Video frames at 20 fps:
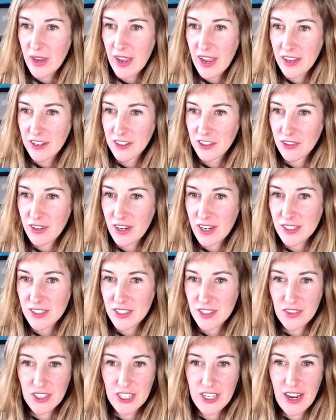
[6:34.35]
and your
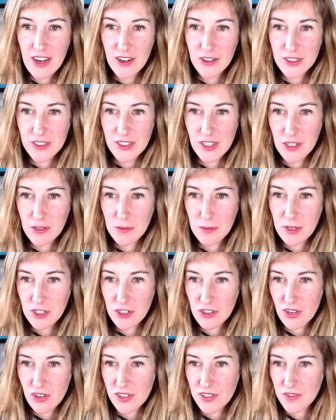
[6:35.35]
activity outside
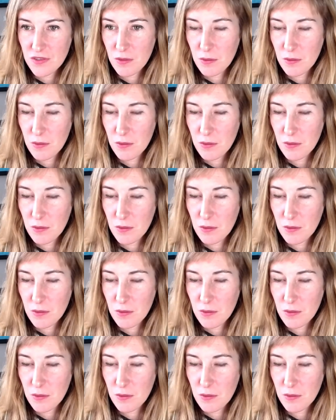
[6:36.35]
Pinterest